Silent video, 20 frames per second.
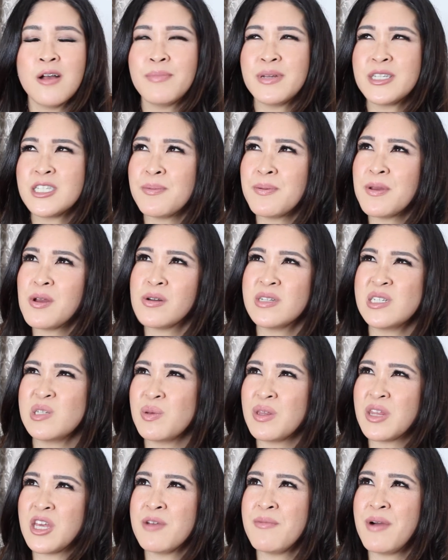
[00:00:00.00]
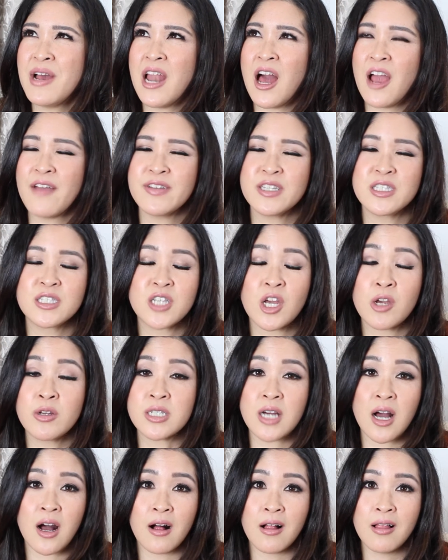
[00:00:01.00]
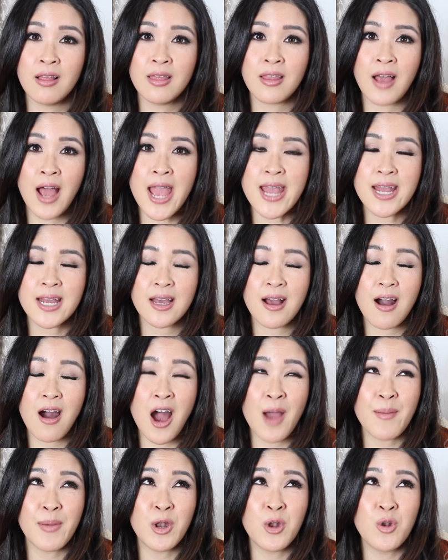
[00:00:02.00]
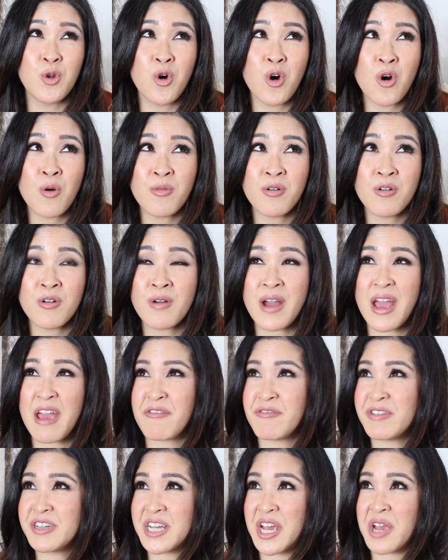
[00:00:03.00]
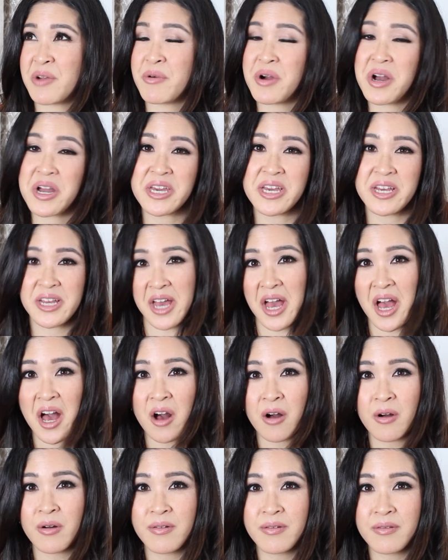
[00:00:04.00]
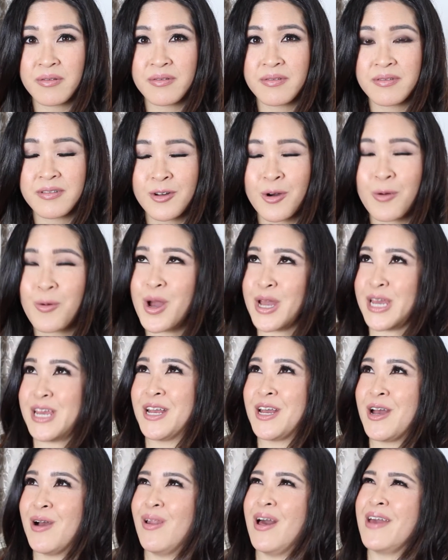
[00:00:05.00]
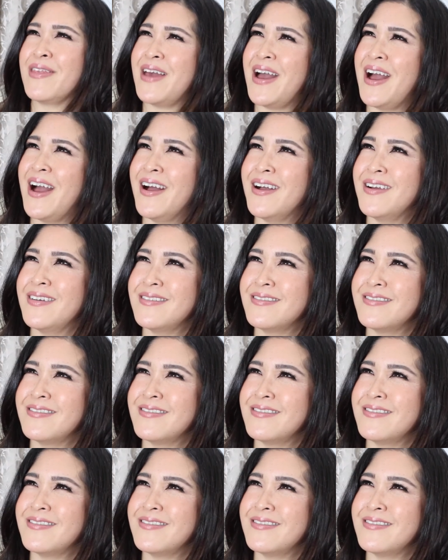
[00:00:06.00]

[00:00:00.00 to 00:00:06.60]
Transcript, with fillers: but to be honest with you my life is so dull like I'm a normal everyday working girl not working girl like that